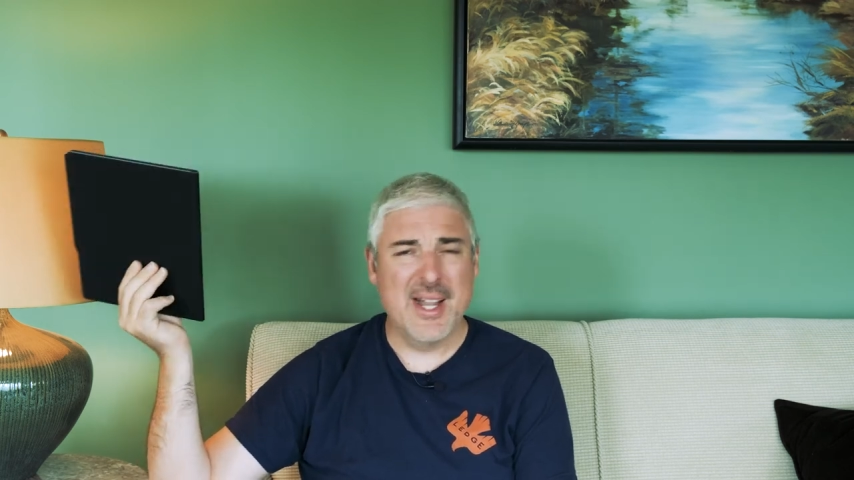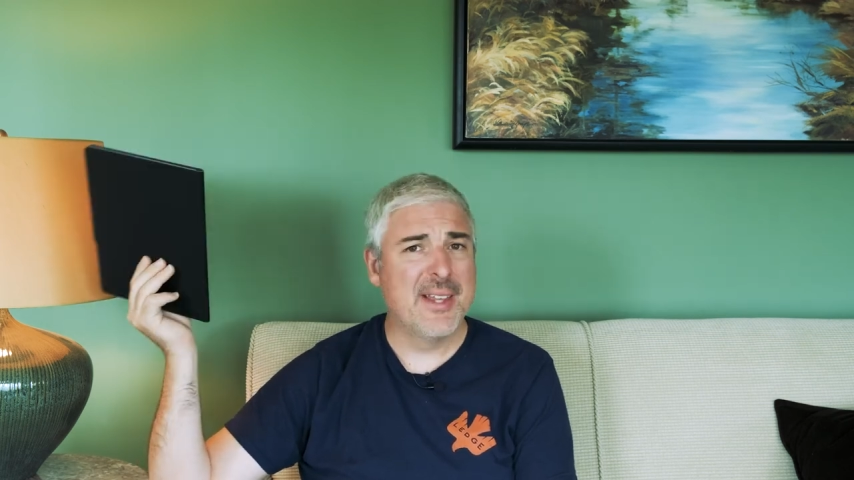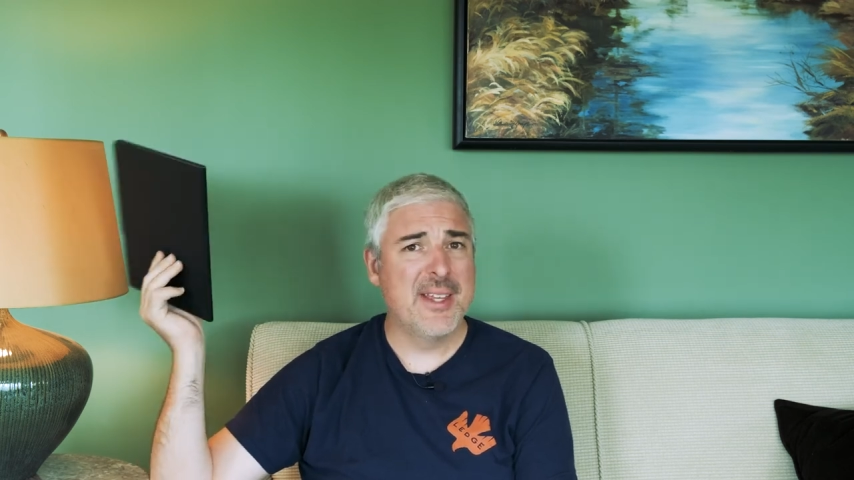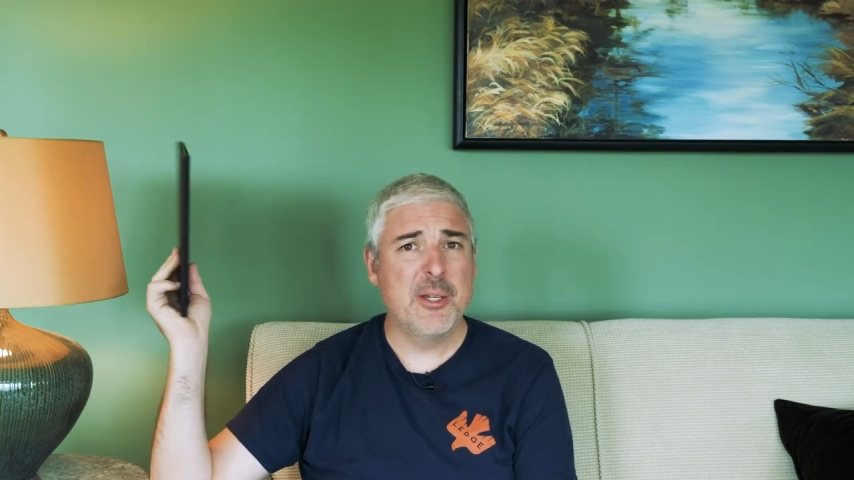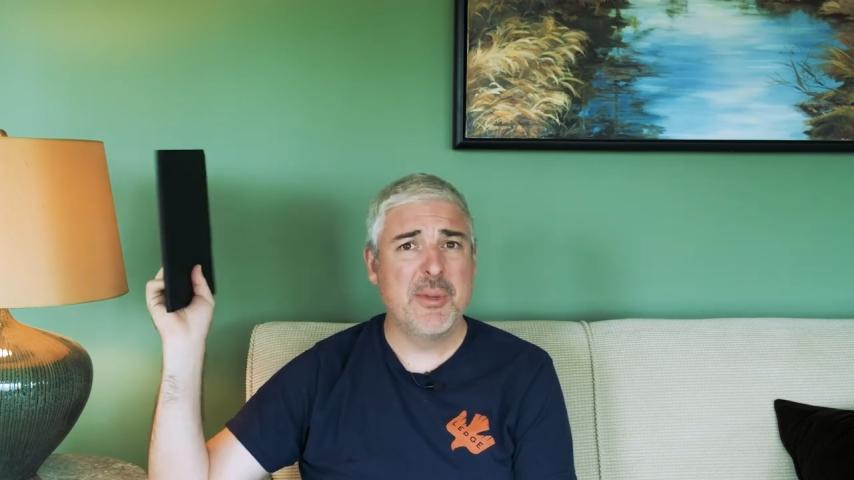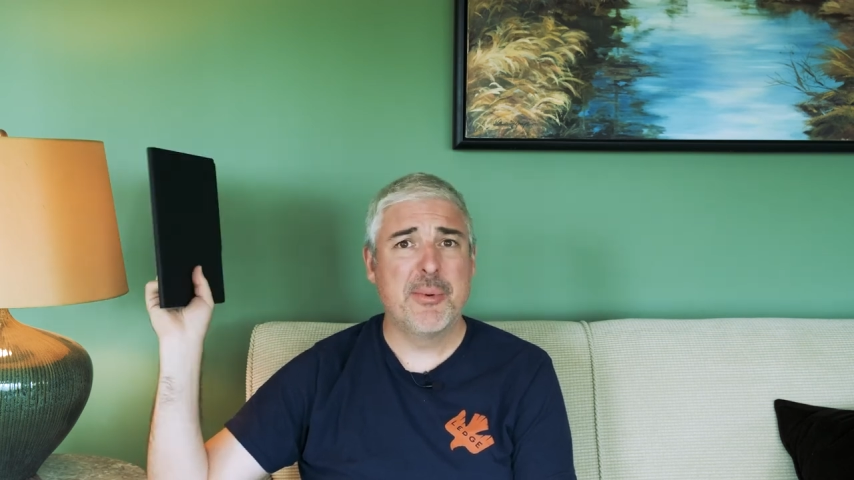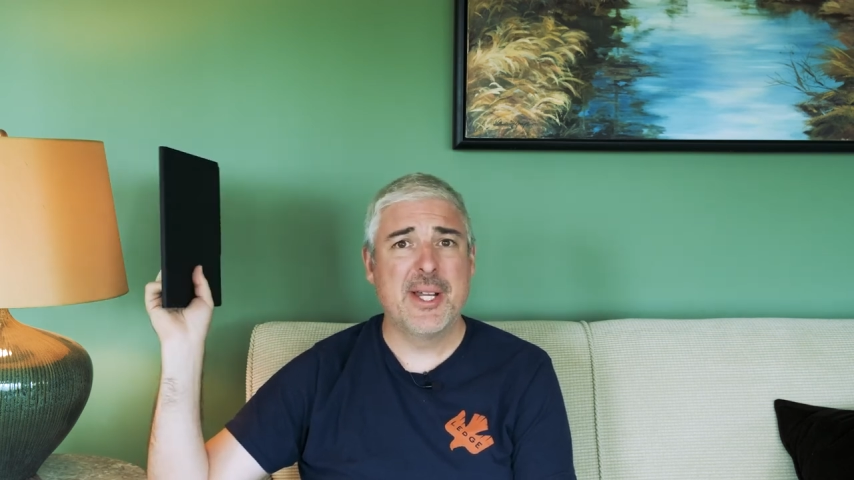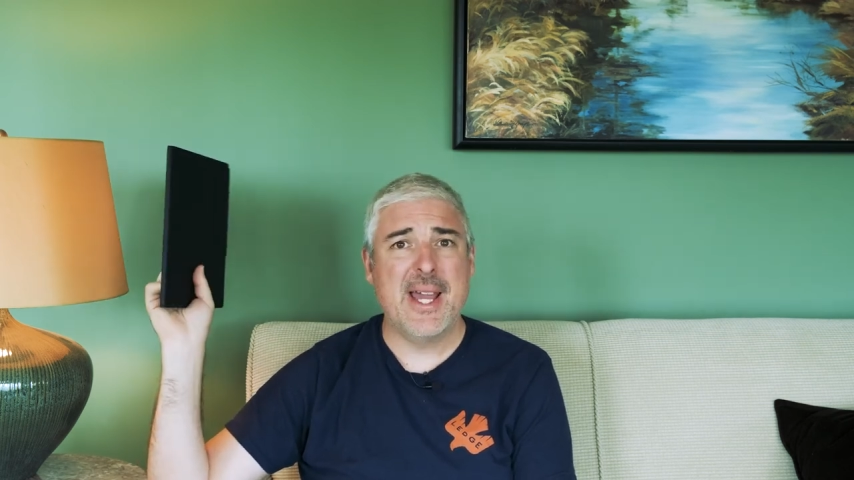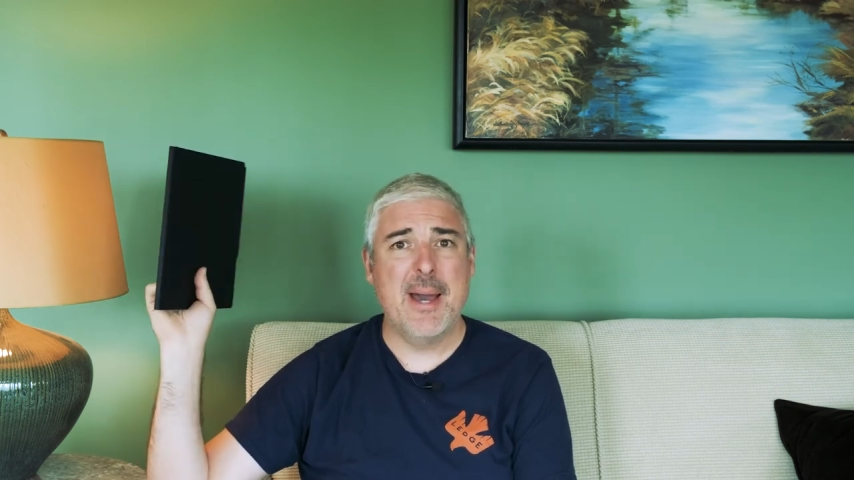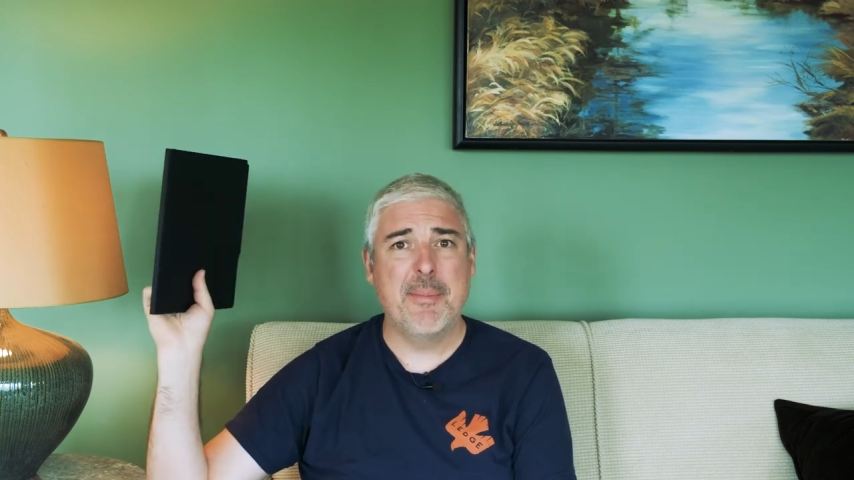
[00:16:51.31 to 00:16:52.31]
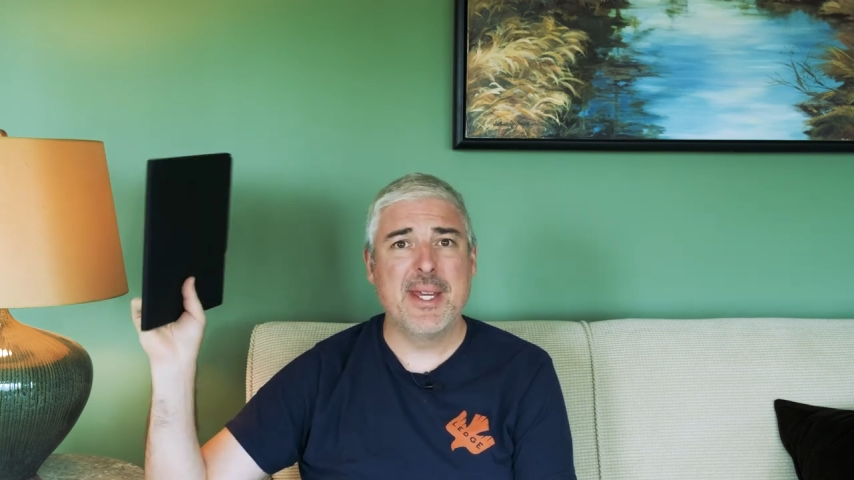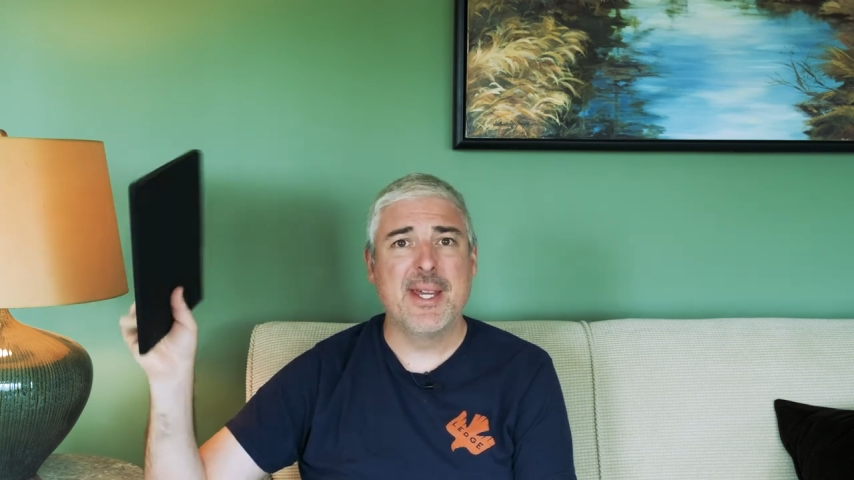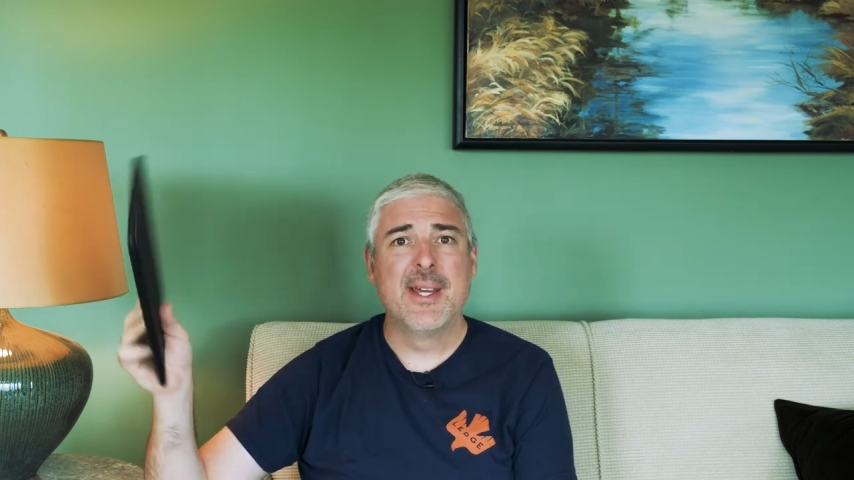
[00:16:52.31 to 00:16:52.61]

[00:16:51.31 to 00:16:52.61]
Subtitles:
I think you'll be pretty happy.